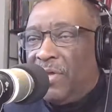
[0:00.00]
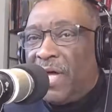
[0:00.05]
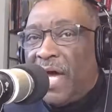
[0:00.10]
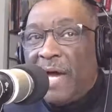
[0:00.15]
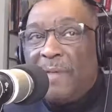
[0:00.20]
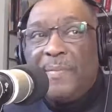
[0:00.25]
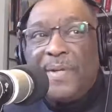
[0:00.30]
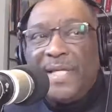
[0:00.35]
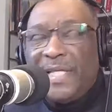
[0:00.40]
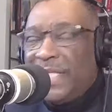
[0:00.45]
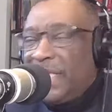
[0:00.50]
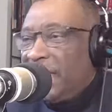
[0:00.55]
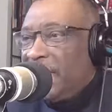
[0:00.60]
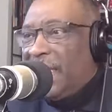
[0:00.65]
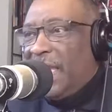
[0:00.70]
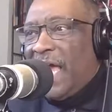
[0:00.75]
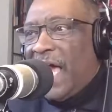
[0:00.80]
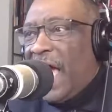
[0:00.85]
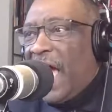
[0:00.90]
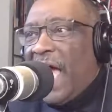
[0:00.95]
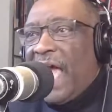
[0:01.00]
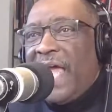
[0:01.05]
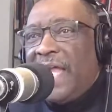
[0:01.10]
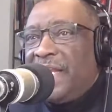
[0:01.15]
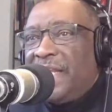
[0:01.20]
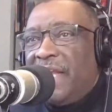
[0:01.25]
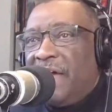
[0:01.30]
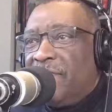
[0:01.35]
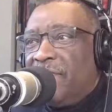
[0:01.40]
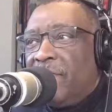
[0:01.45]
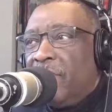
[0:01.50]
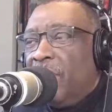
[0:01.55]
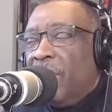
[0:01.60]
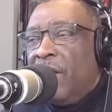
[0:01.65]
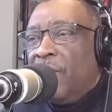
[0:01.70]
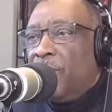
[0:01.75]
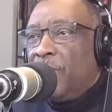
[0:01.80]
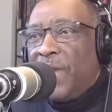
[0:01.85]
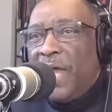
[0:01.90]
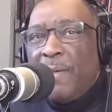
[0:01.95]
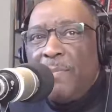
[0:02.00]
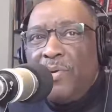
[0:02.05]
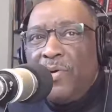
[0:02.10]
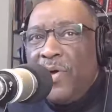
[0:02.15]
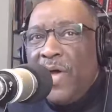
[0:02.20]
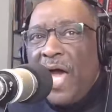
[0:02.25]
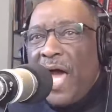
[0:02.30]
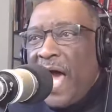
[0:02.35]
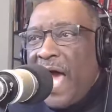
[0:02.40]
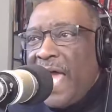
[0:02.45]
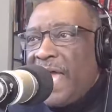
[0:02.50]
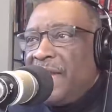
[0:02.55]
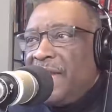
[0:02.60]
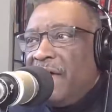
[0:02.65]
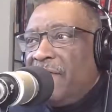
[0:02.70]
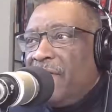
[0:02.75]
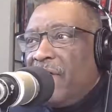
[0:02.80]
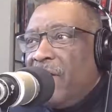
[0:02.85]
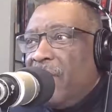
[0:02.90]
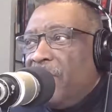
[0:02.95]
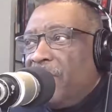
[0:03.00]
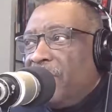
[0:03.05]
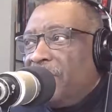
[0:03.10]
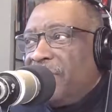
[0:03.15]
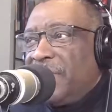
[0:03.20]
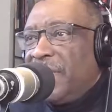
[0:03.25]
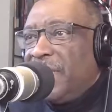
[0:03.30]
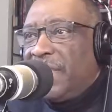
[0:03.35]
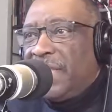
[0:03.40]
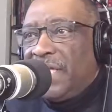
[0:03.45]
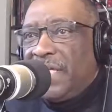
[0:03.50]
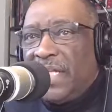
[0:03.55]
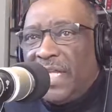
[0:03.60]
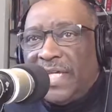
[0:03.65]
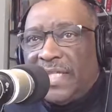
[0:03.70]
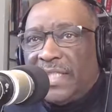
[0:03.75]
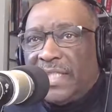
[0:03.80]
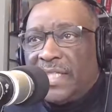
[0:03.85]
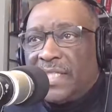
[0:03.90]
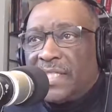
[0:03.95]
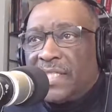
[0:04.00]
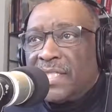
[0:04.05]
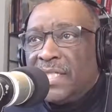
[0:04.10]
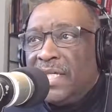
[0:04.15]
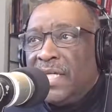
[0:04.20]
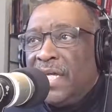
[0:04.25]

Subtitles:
I mean, I had never, when I moved, I had never heard of anything like this.